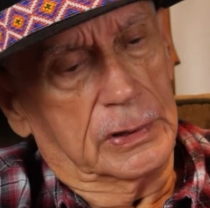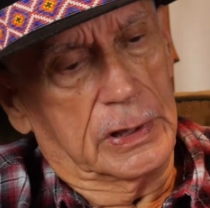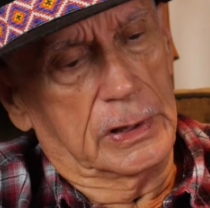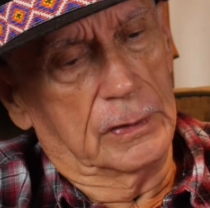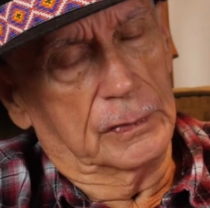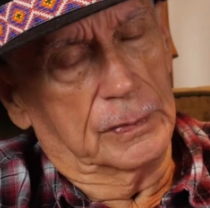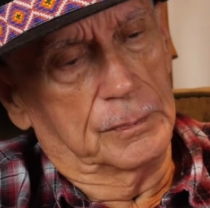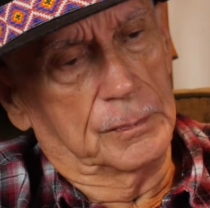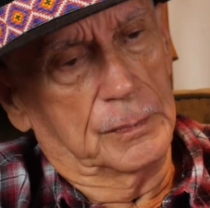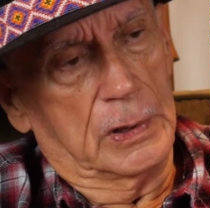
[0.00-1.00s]
kill the
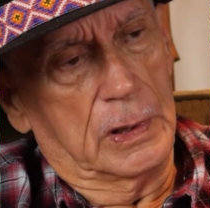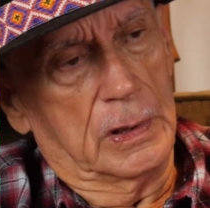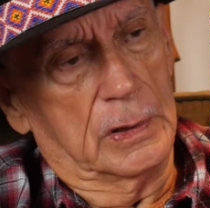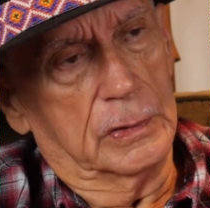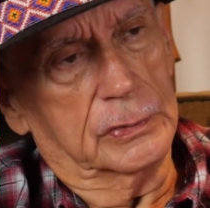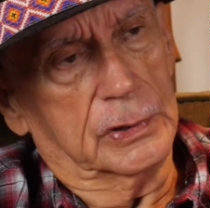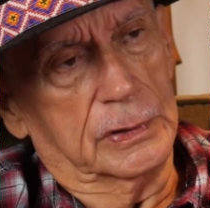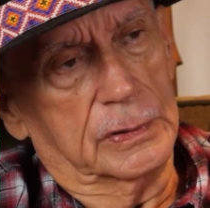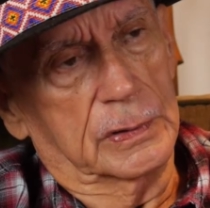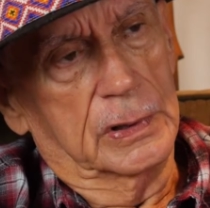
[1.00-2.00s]
hogs
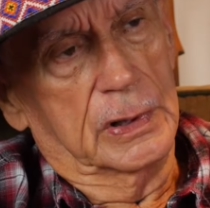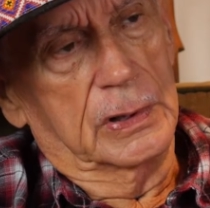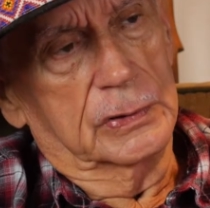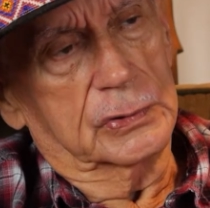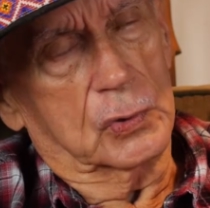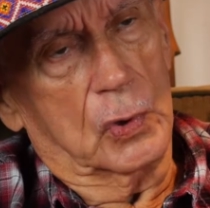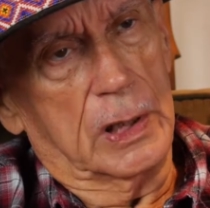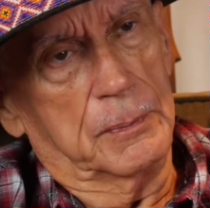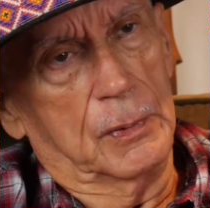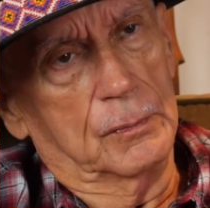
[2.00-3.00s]
and
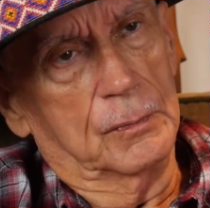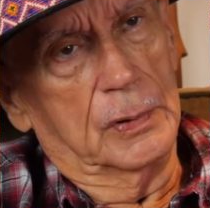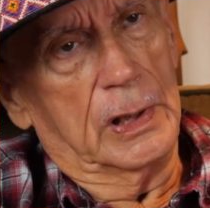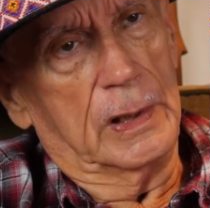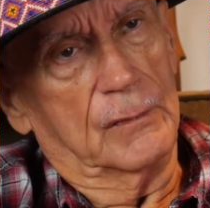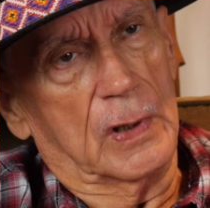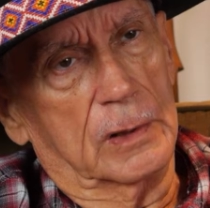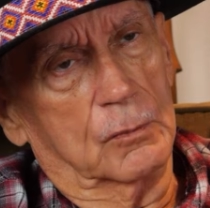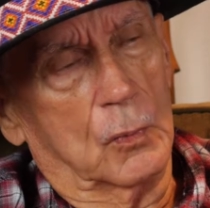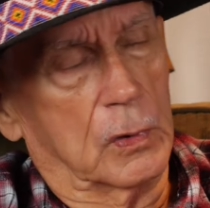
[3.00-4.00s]
scrape them, have
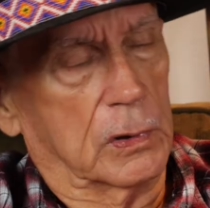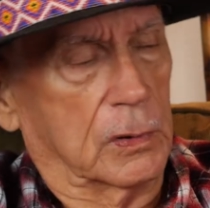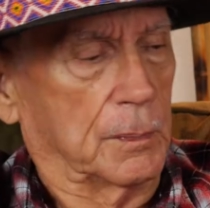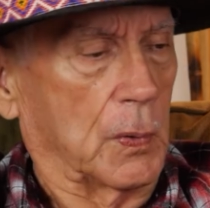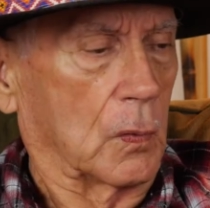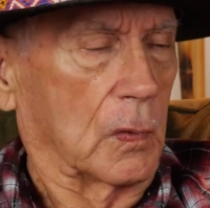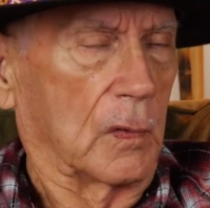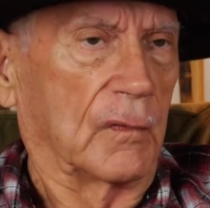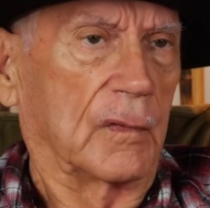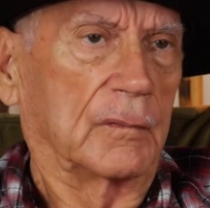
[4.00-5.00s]
hot water to pour
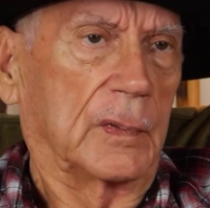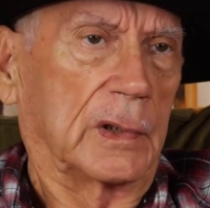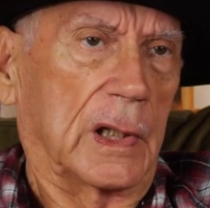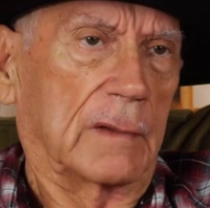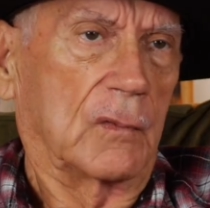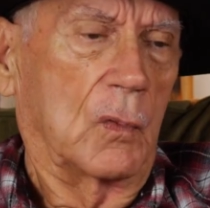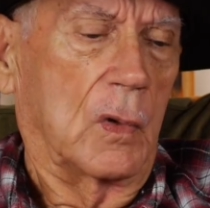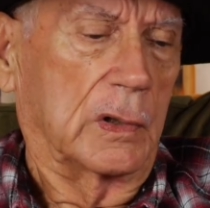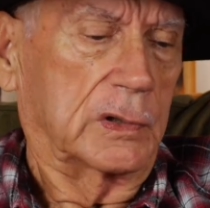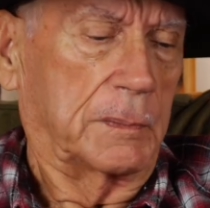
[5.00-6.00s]
over them out of a
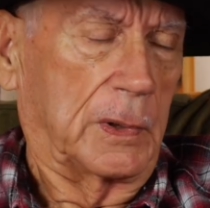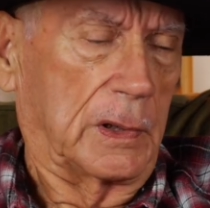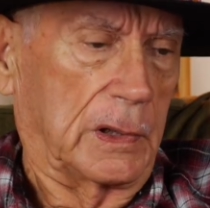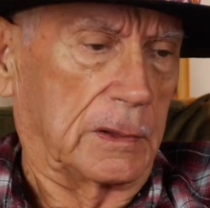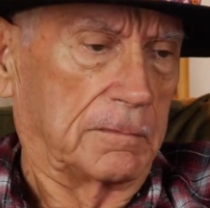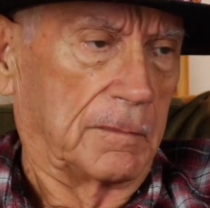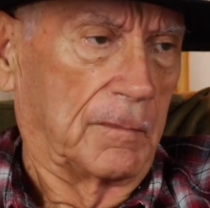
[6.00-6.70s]
wash pot,